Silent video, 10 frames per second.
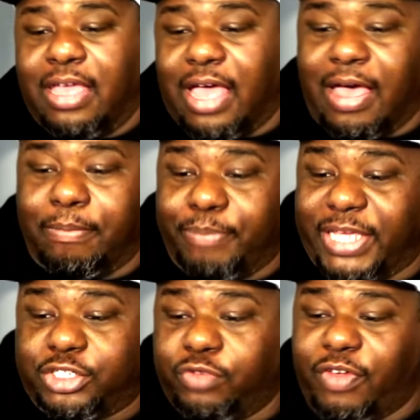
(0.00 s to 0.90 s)
uh,
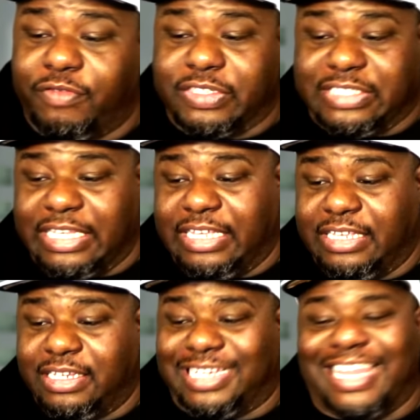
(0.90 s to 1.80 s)
Best You've Ever
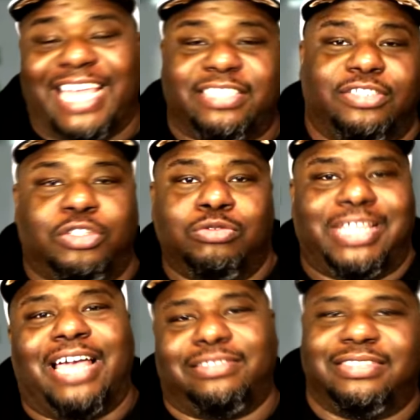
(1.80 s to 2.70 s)
Seen, Class of
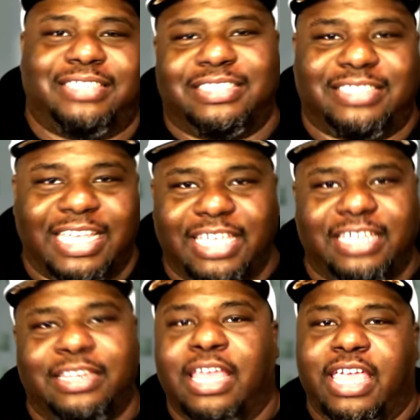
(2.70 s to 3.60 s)

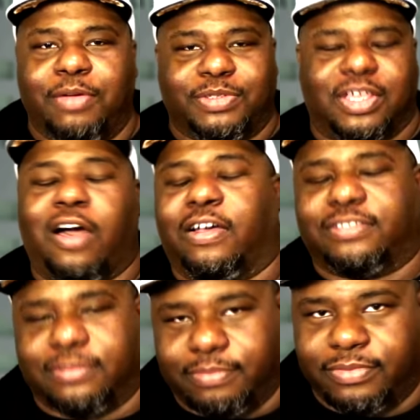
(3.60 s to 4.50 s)
2016. It was
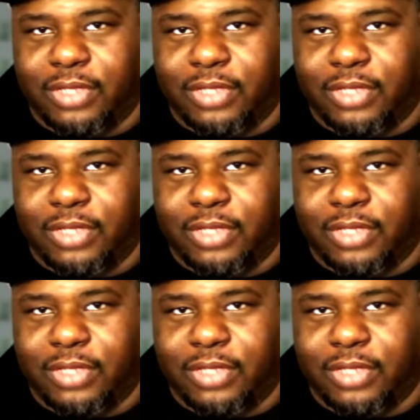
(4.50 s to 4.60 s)
awesome.